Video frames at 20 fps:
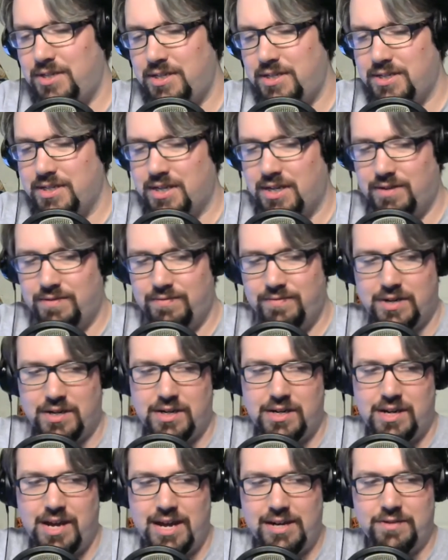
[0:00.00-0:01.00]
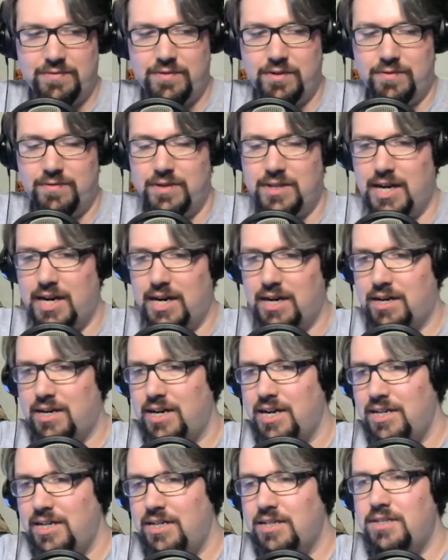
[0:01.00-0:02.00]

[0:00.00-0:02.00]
She's very active over there.